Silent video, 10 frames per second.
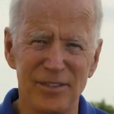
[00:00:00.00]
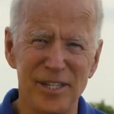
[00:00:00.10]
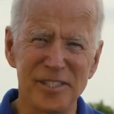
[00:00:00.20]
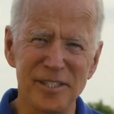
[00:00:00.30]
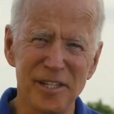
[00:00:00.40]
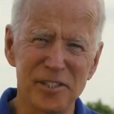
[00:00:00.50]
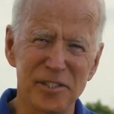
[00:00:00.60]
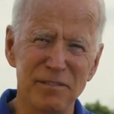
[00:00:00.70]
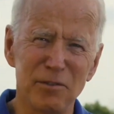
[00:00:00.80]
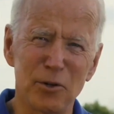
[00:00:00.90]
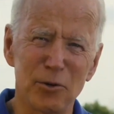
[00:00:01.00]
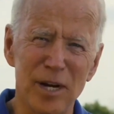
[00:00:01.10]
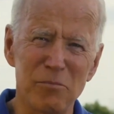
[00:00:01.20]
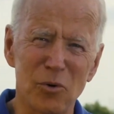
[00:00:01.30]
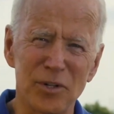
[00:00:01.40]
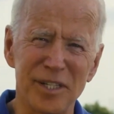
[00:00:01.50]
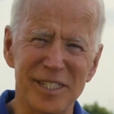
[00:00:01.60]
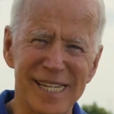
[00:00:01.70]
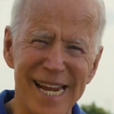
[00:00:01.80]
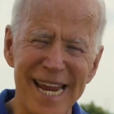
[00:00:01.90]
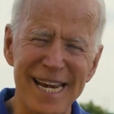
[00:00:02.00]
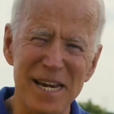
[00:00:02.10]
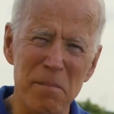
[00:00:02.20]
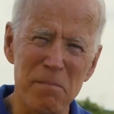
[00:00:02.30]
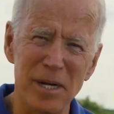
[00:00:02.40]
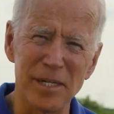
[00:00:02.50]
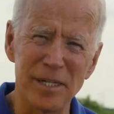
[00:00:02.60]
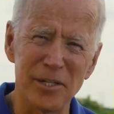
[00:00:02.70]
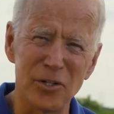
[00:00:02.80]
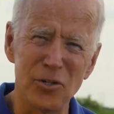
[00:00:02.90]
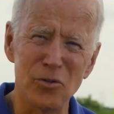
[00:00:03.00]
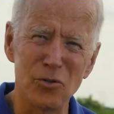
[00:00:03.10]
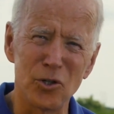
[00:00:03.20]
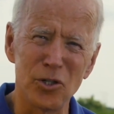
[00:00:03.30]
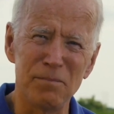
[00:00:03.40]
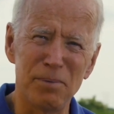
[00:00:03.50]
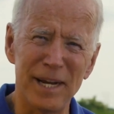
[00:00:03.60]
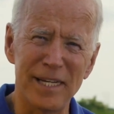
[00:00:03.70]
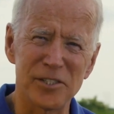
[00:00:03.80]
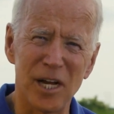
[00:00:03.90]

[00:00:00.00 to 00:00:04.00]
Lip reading: This initiative will create more than 10 million new good-paying